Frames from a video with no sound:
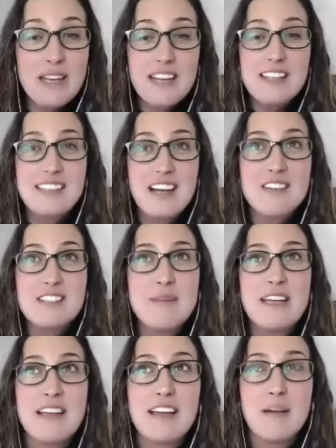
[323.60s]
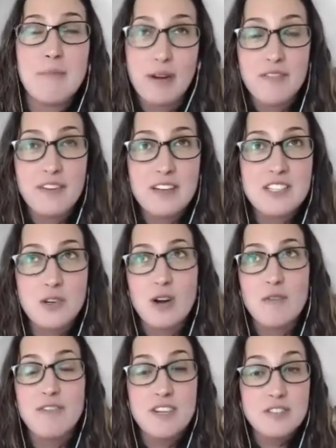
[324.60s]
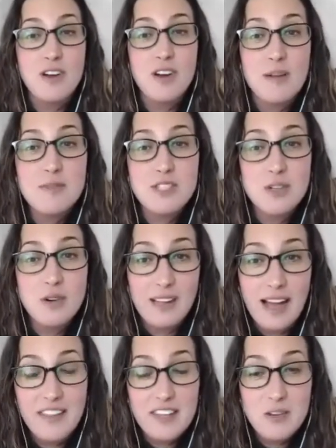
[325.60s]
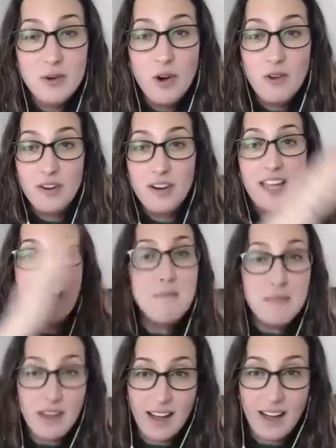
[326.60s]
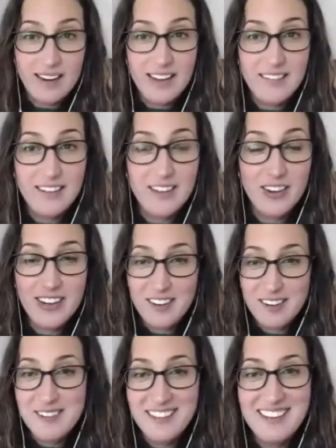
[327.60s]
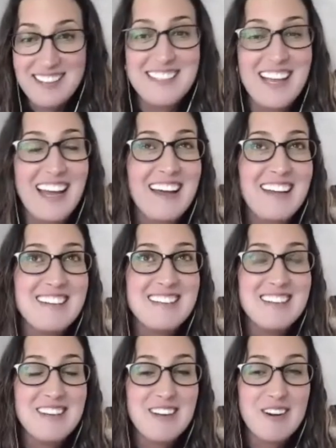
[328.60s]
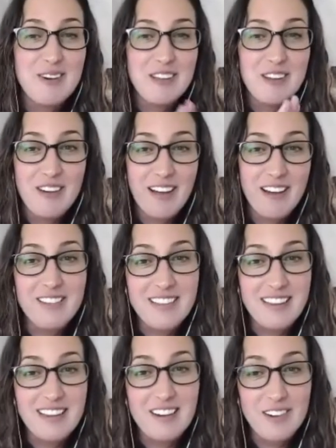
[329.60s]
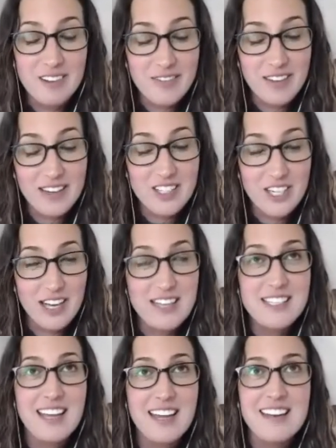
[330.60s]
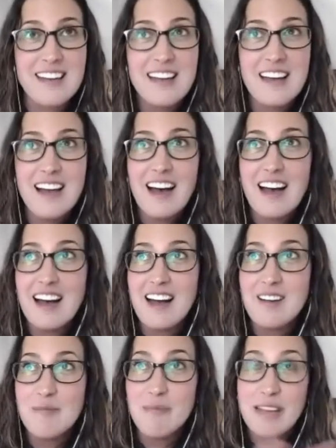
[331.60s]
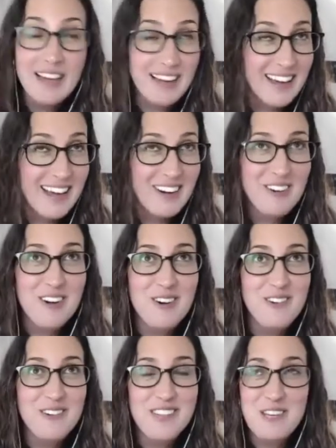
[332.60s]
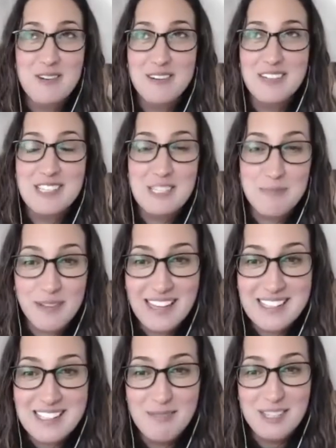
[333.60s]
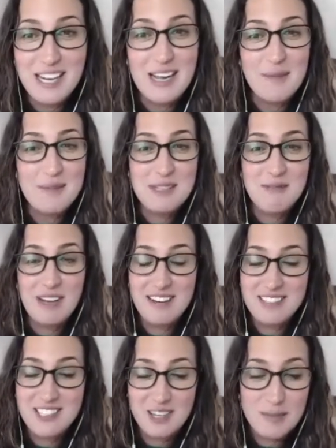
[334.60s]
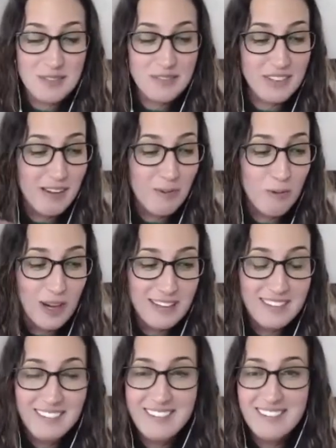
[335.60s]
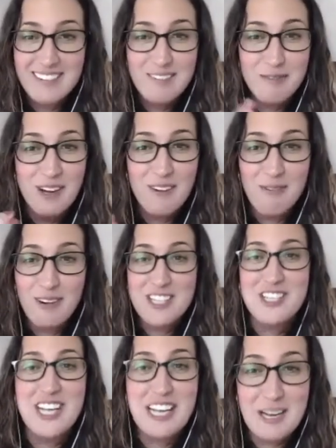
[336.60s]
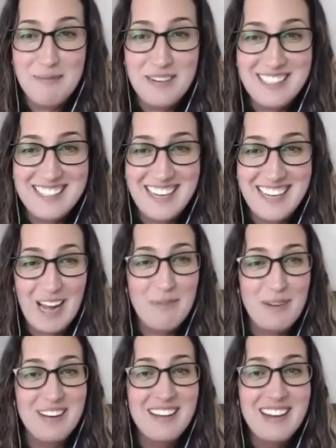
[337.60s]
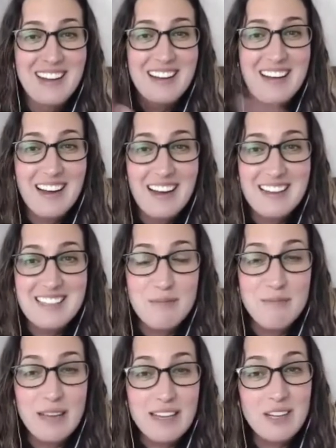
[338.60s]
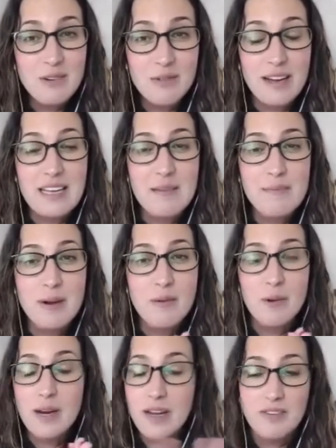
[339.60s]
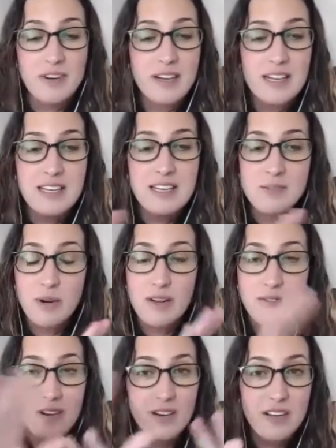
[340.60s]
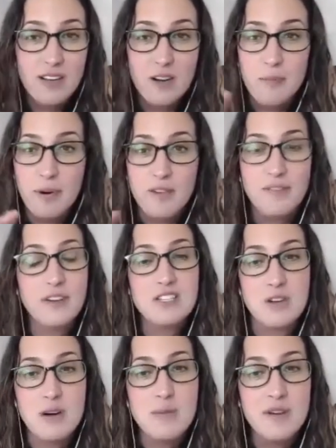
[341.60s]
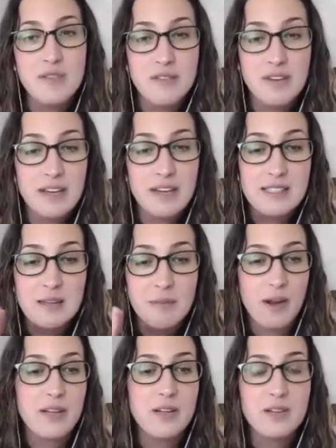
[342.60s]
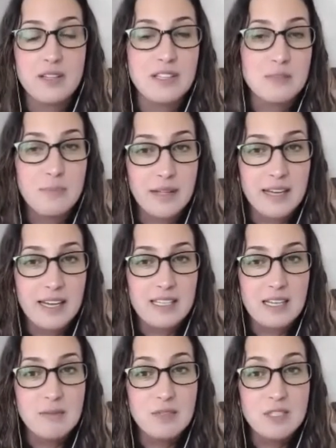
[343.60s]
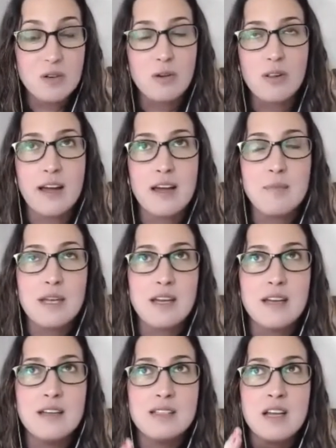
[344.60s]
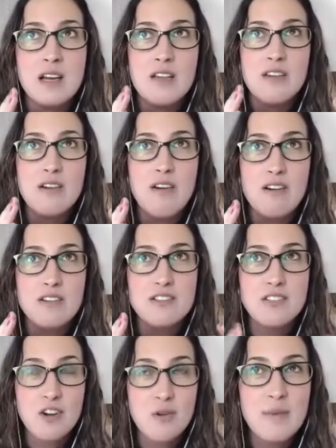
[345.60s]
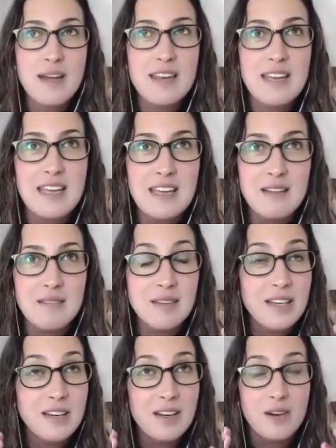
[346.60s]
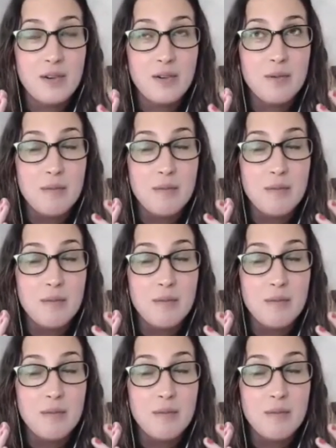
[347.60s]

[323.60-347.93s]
it sounds to me like a perfect storm. First of all, I'm so glad that you overcame that and that you're here with us and, you know, that you're healthy and all of that jazz. And uh, man, I don't know the universe's plans sometimes in, in terms of like what what shakeup needs to happen uh, to make you ready. But whatever it is, whatever you know, perfect storm of events that brought you to this mm. place, I'm so glad because there are so many you know